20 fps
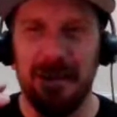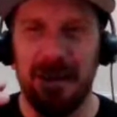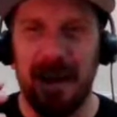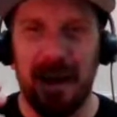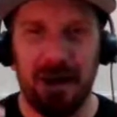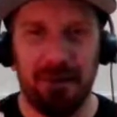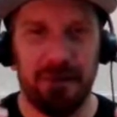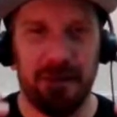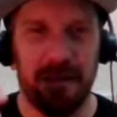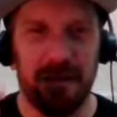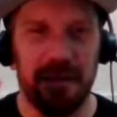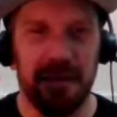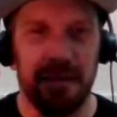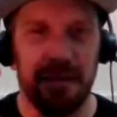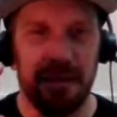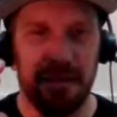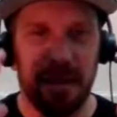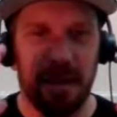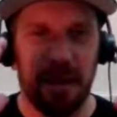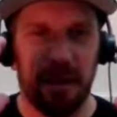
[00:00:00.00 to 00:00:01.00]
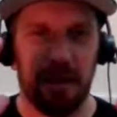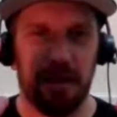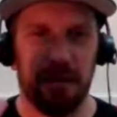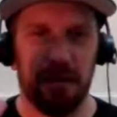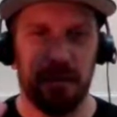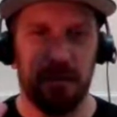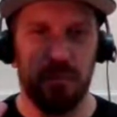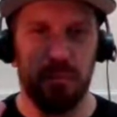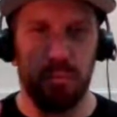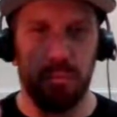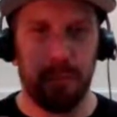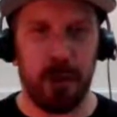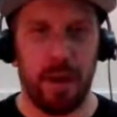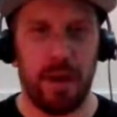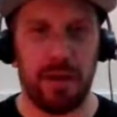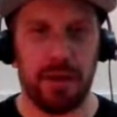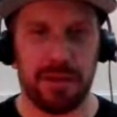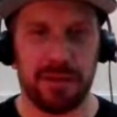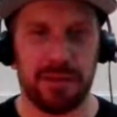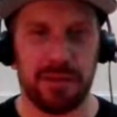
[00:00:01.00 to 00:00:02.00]
having that
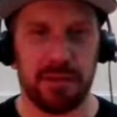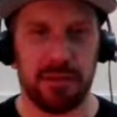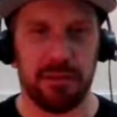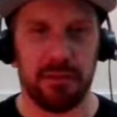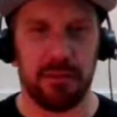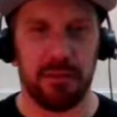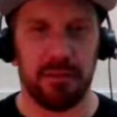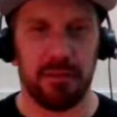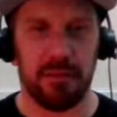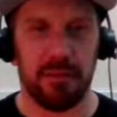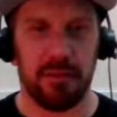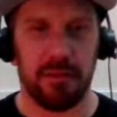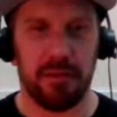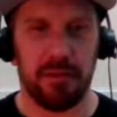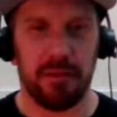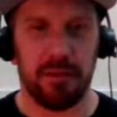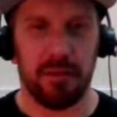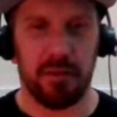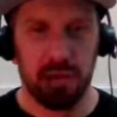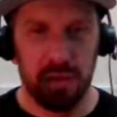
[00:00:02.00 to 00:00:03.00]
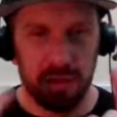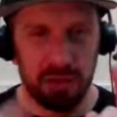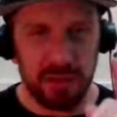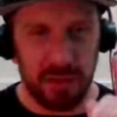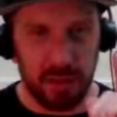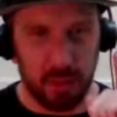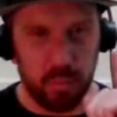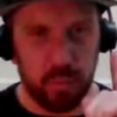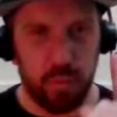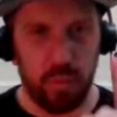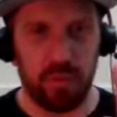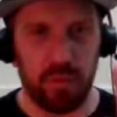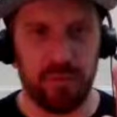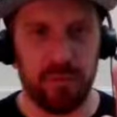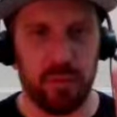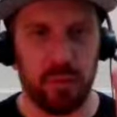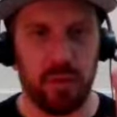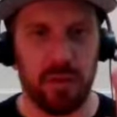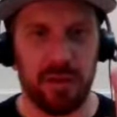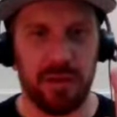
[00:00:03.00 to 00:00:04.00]
person, just that one
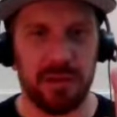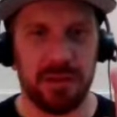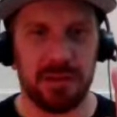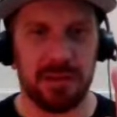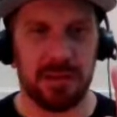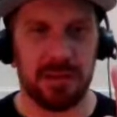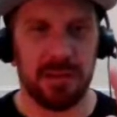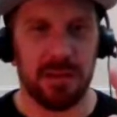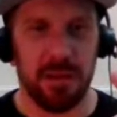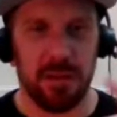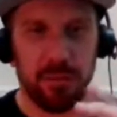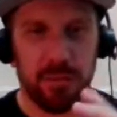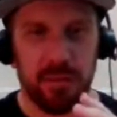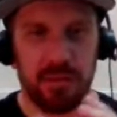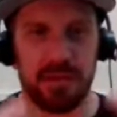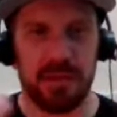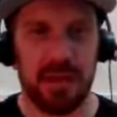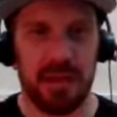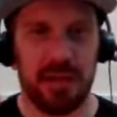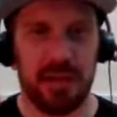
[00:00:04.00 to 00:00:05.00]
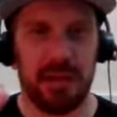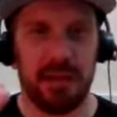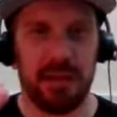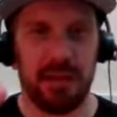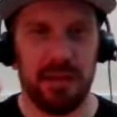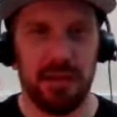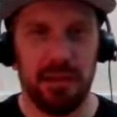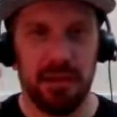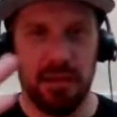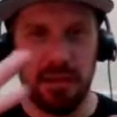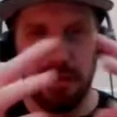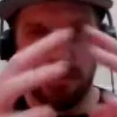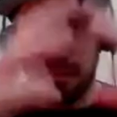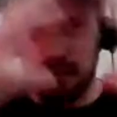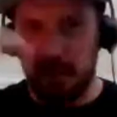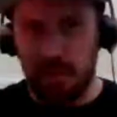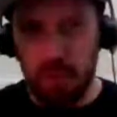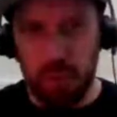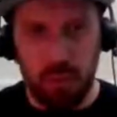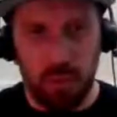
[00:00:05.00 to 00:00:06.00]
voice presenting
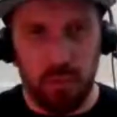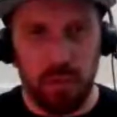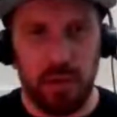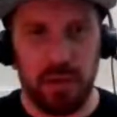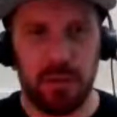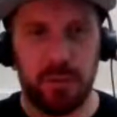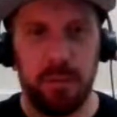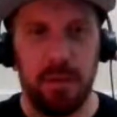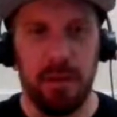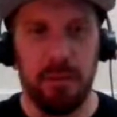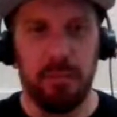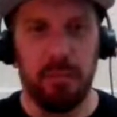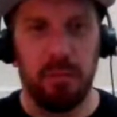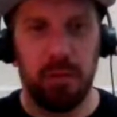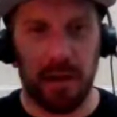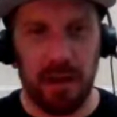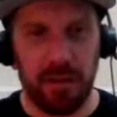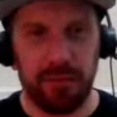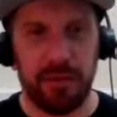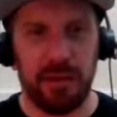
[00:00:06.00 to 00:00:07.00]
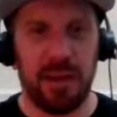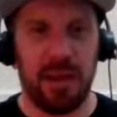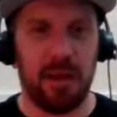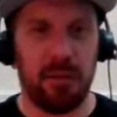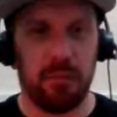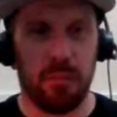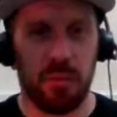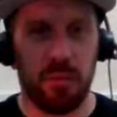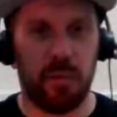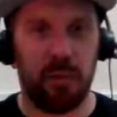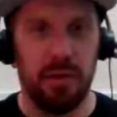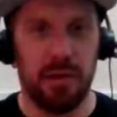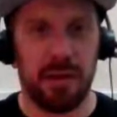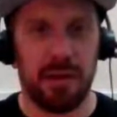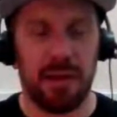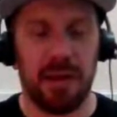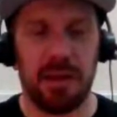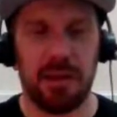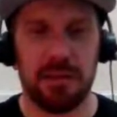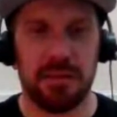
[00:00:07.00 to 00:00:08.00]
to all those people and having them all
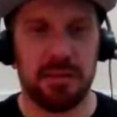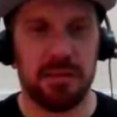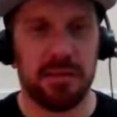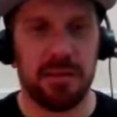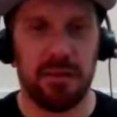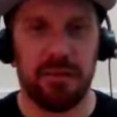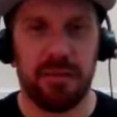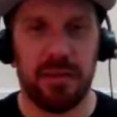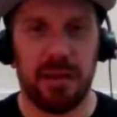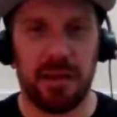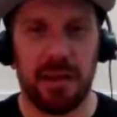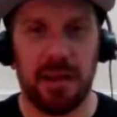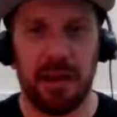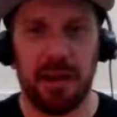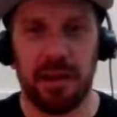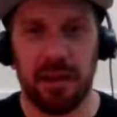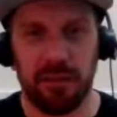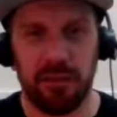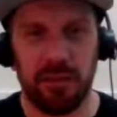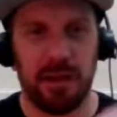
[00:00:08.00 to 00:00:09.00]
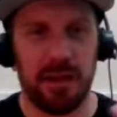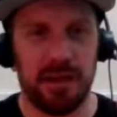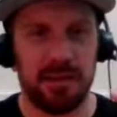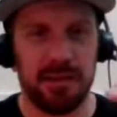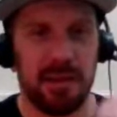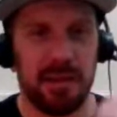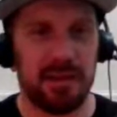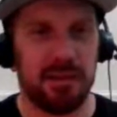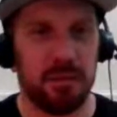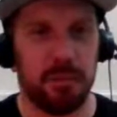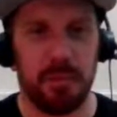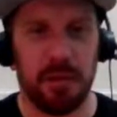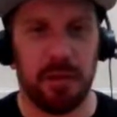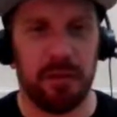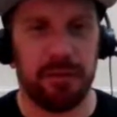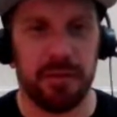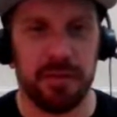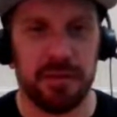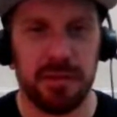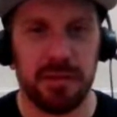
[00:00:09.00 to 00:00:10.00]
engaged and stuff like that, that really sets the bar
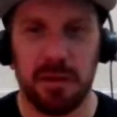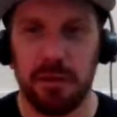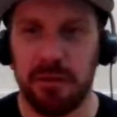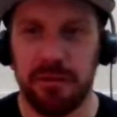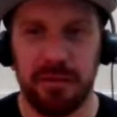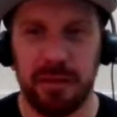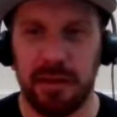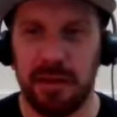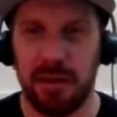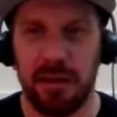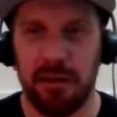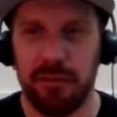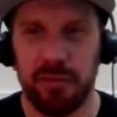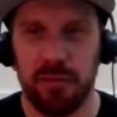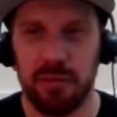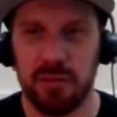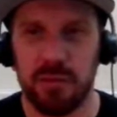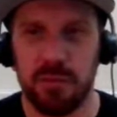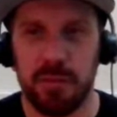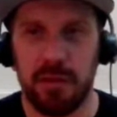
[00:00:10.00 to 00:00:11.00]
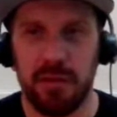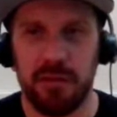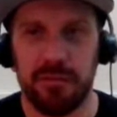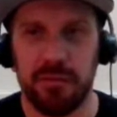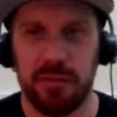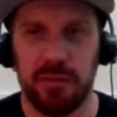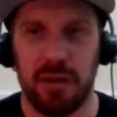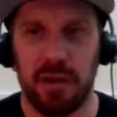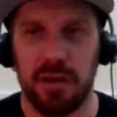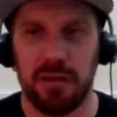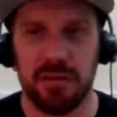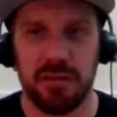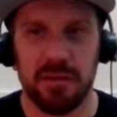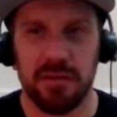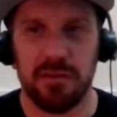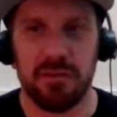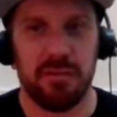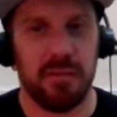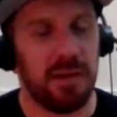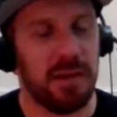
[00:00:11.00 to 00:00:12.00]
for the show, I think. And I thought it was a beautiful touch, and
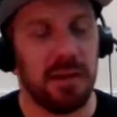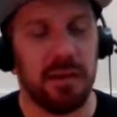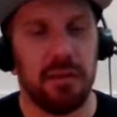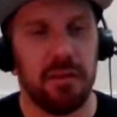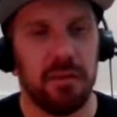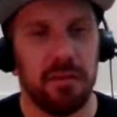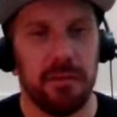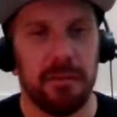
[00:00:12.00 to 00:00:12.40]
it was really good.